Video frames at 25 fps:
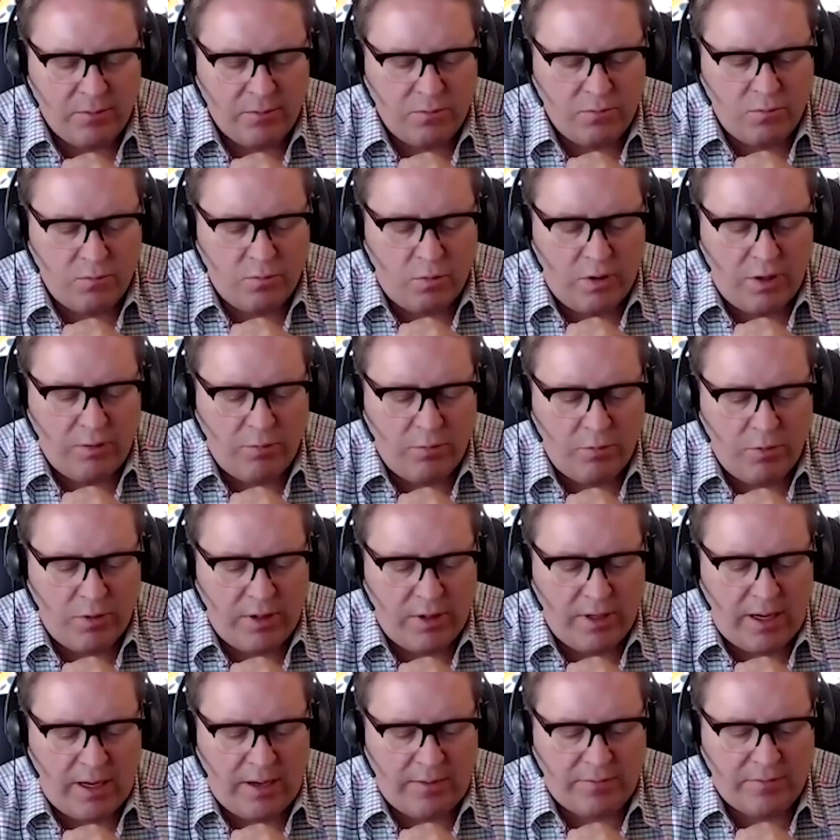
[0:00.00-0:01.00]
we would
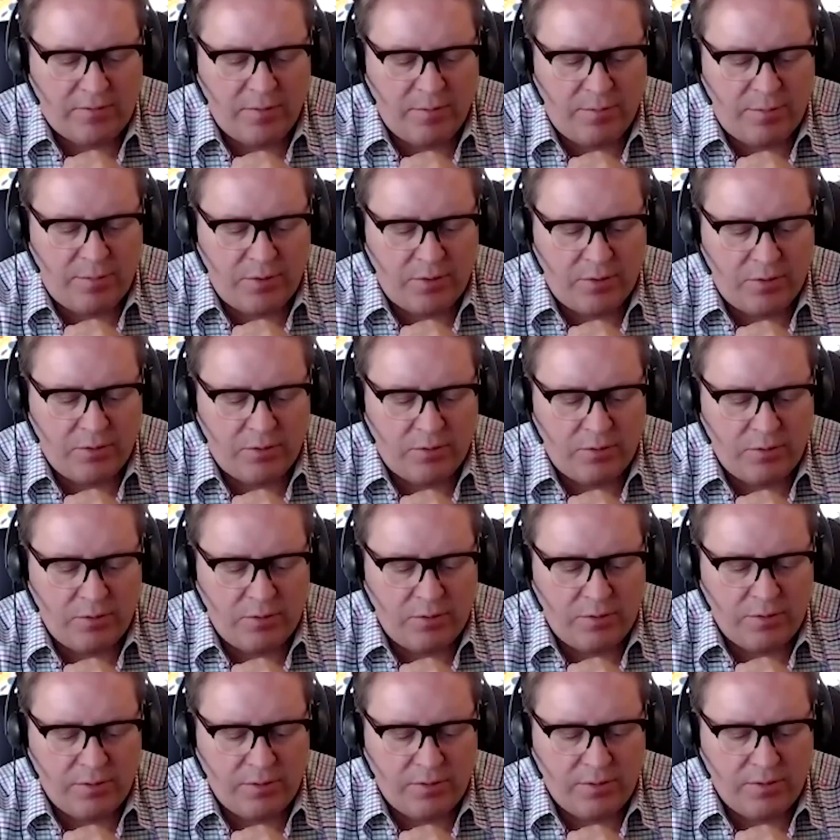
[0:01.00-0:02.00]
have to
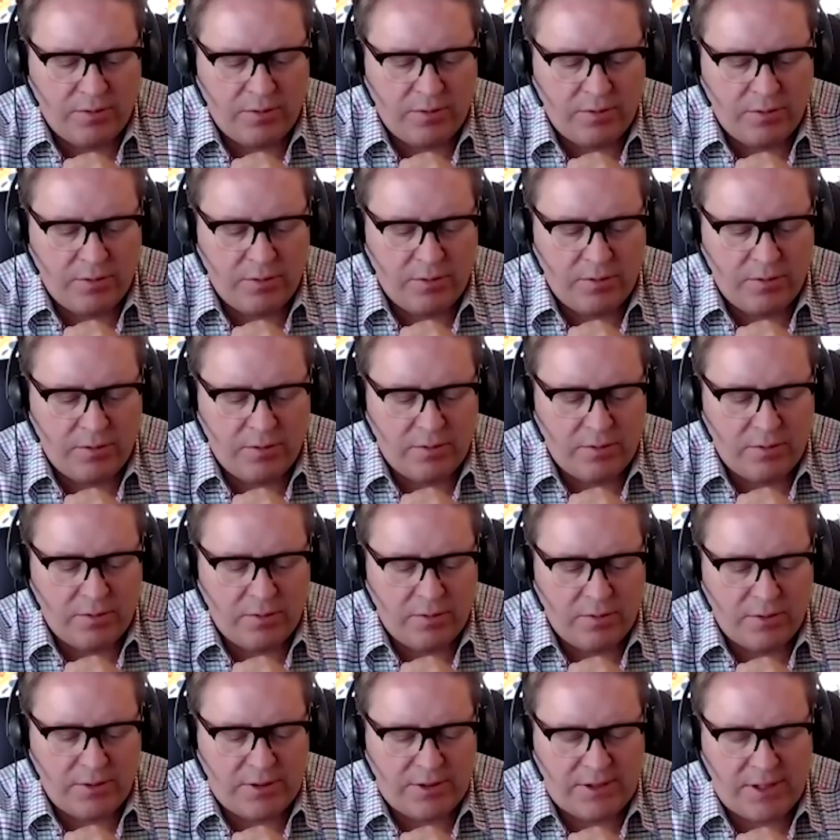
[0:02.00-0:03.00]
build
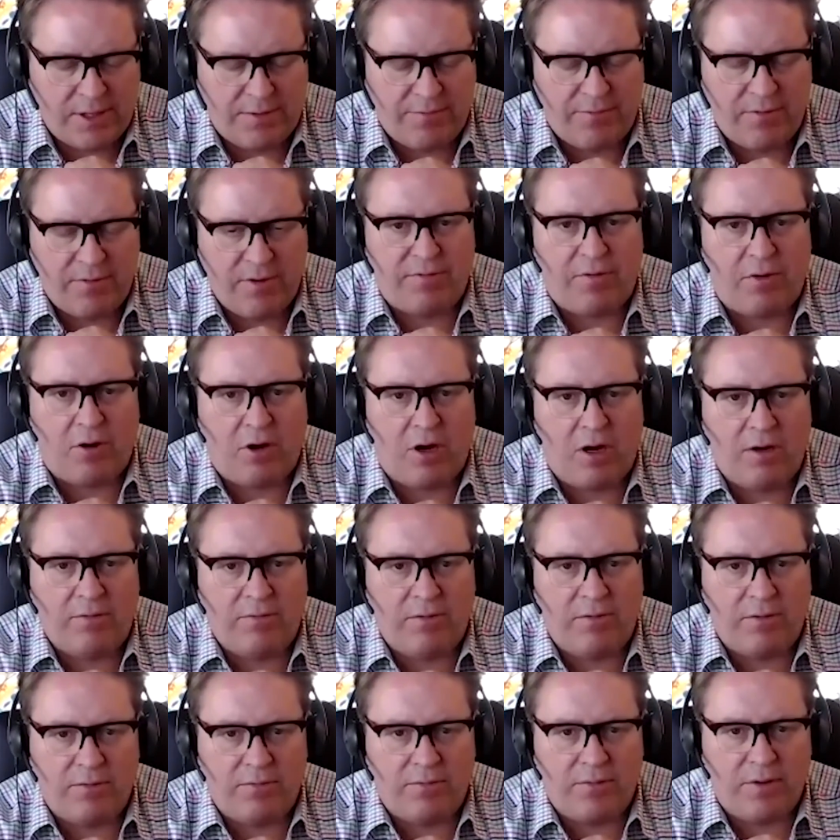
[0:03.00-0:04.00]

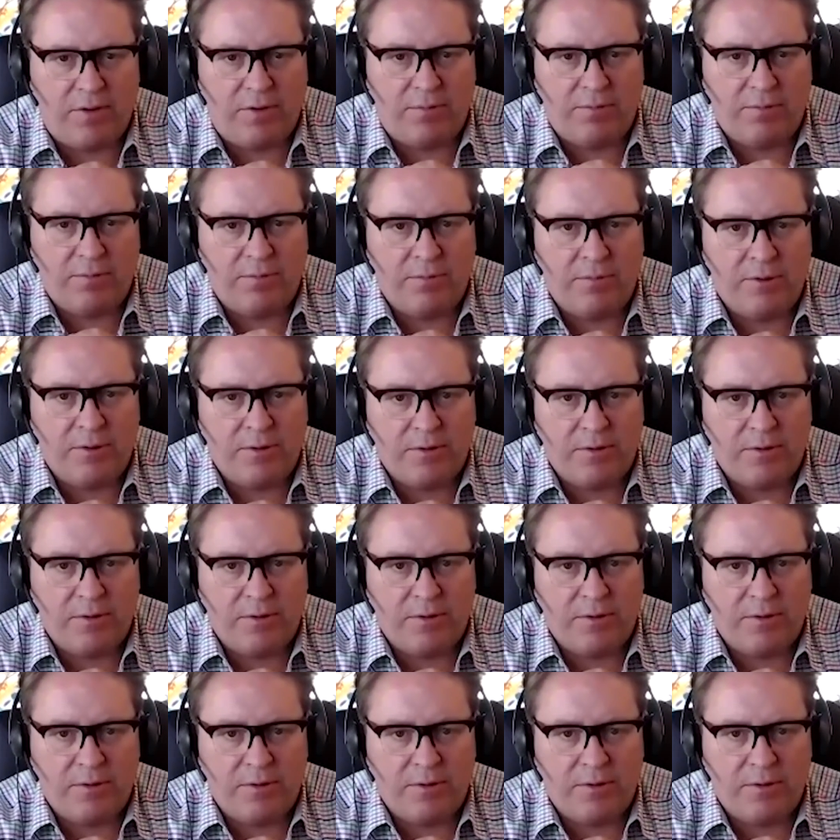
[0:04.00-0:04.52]
75 of them,